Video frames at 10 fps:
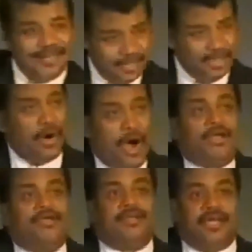in New
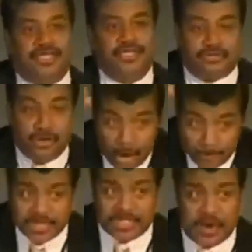York. That, so you grow up
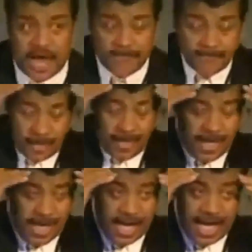this way,
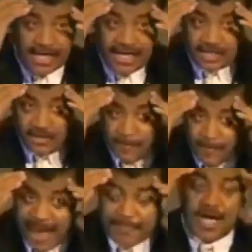and I get sort of
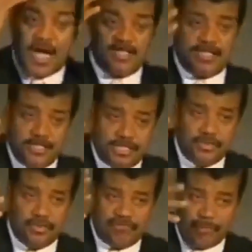baptized
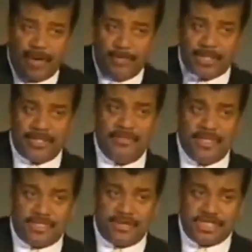into a Republican
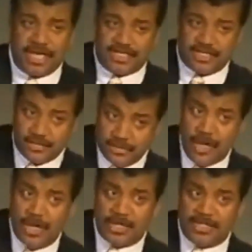administration. I had two
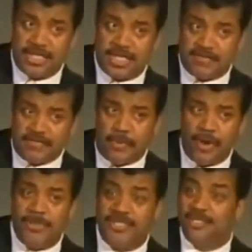consecutive
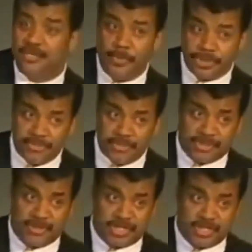appointments in the Bush
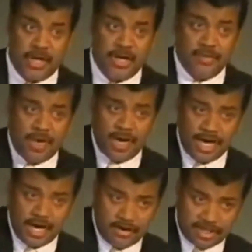administration, one on
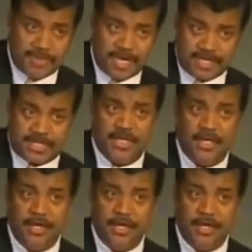aerospace,